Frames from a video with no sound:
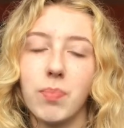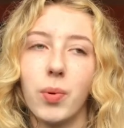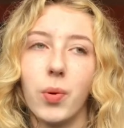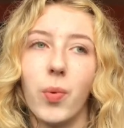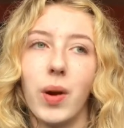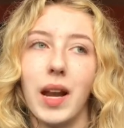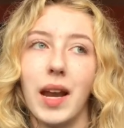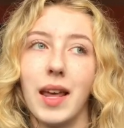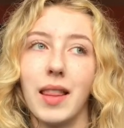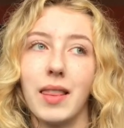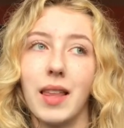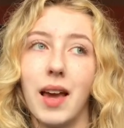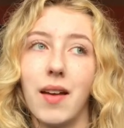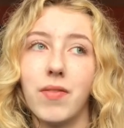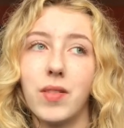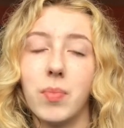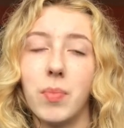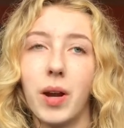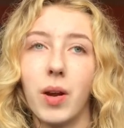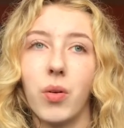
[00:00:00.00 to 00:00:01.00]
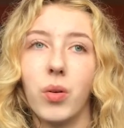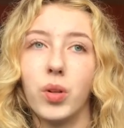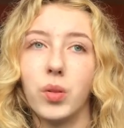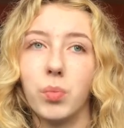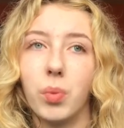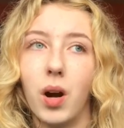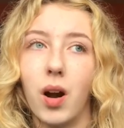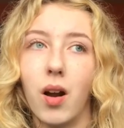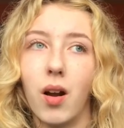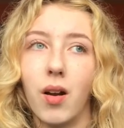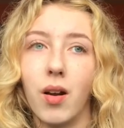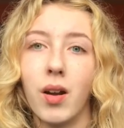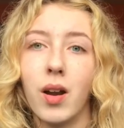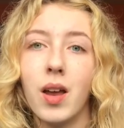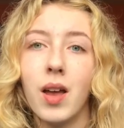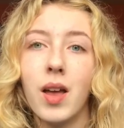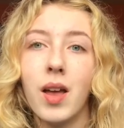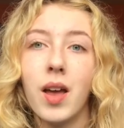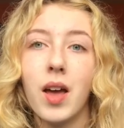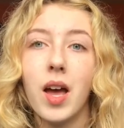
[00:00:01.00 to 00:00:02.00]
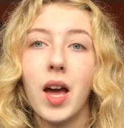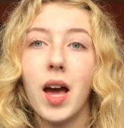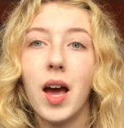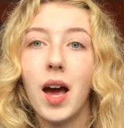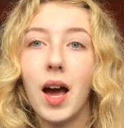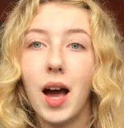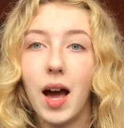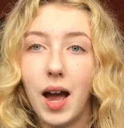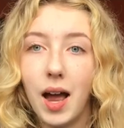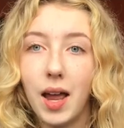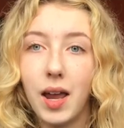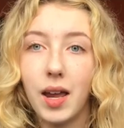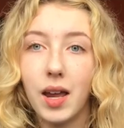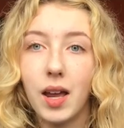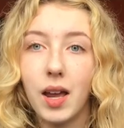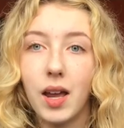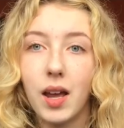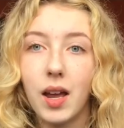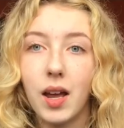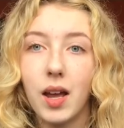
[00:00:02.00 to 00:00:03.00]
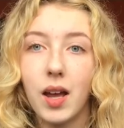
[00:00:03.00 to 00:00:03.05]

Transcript: But when I left my old barn, I